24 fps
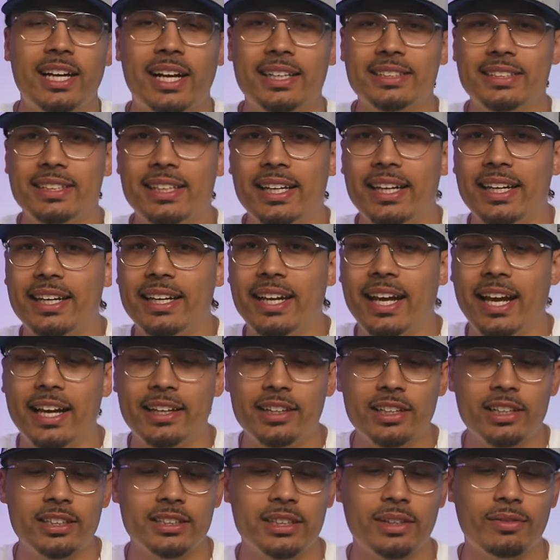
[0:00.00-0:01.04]
shots and the
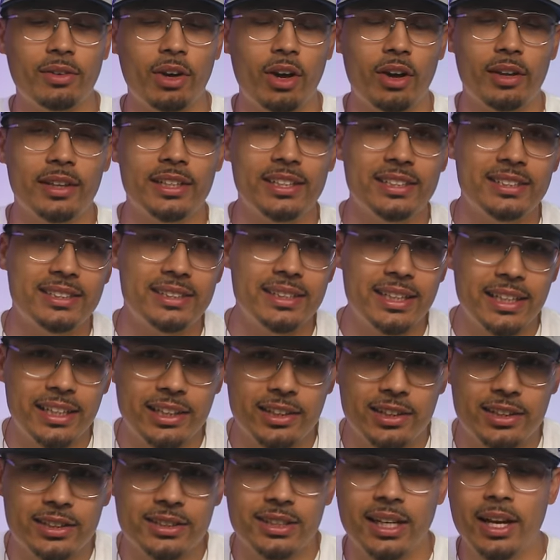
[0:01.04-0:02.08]
in-hand looks of all these
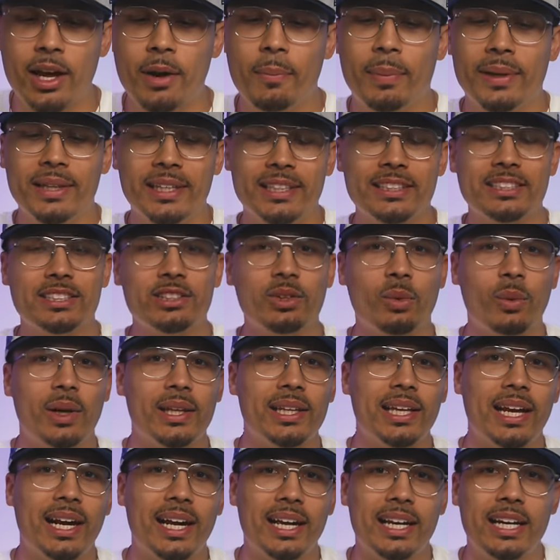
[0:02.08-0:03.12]
sneakers, but this is the one
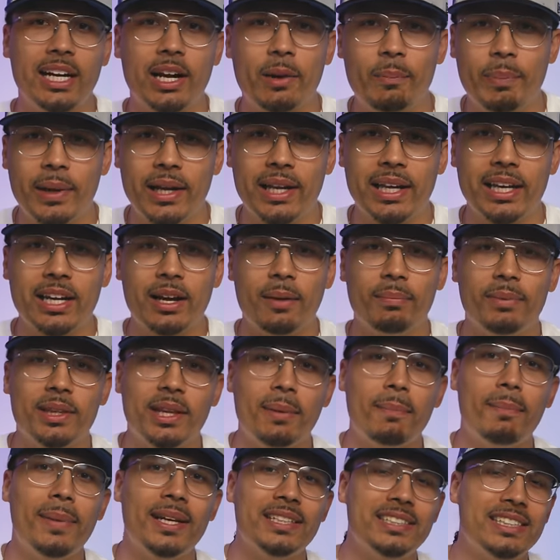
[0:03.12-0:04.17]
that I ended up picking up,
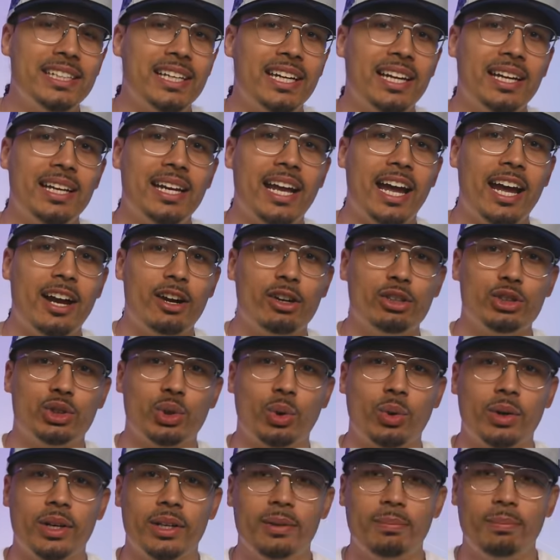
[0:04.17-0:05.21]
the Michigan Air
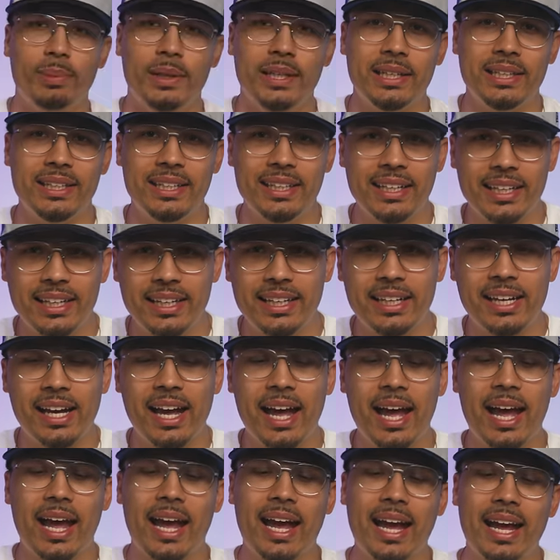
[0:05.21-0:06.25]
Jordan PE,
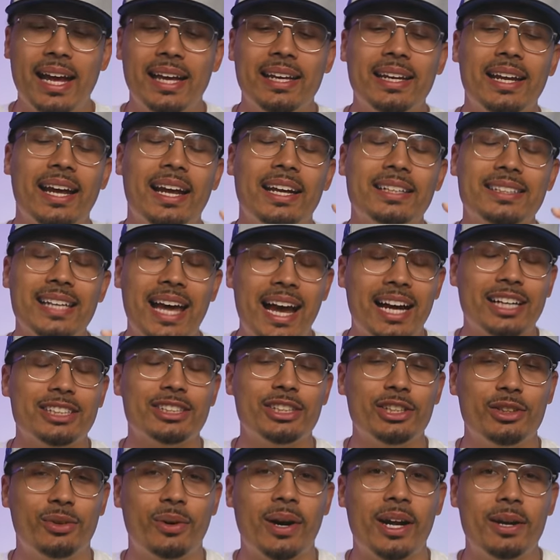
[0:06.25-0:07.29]
and it's
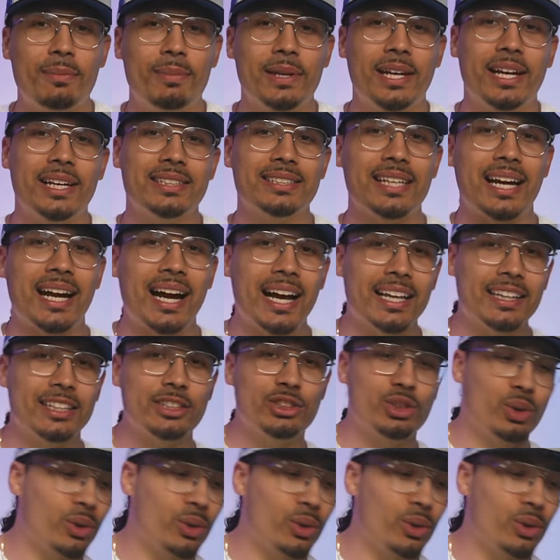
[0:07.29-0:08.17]
actually great because I got the